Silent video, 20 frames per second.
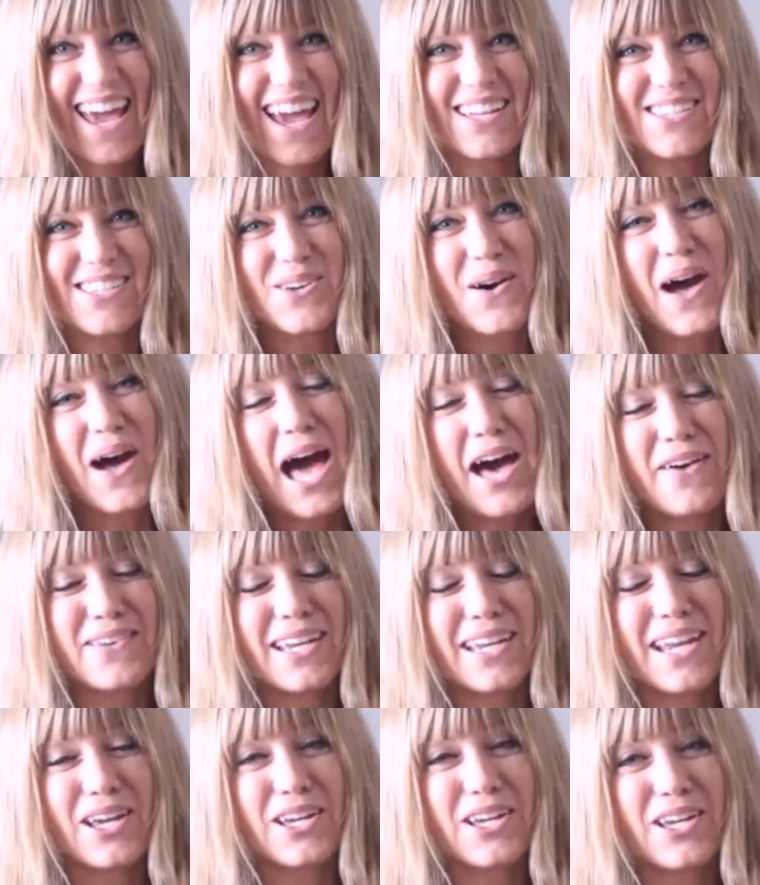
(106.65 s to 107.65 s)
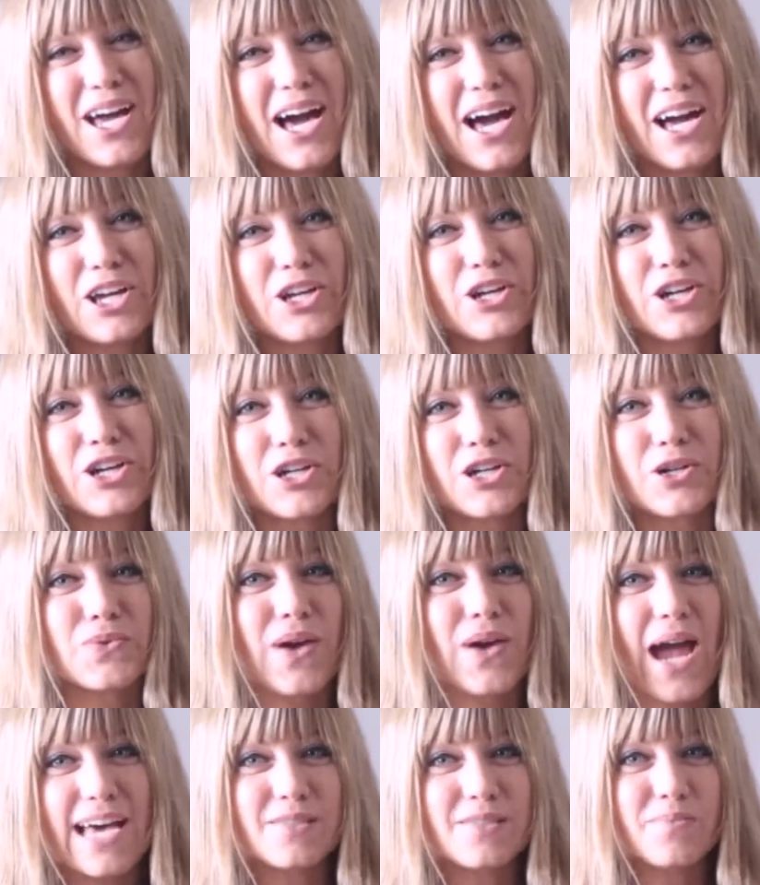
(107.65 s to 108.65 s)
And so having a, a good
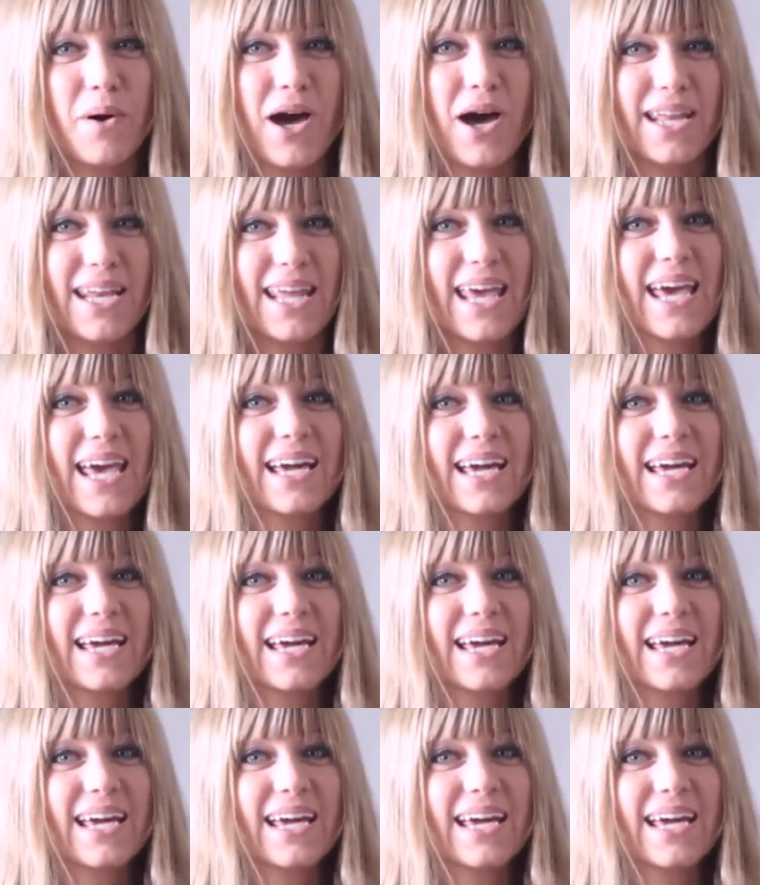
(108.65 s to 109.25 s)
grasp on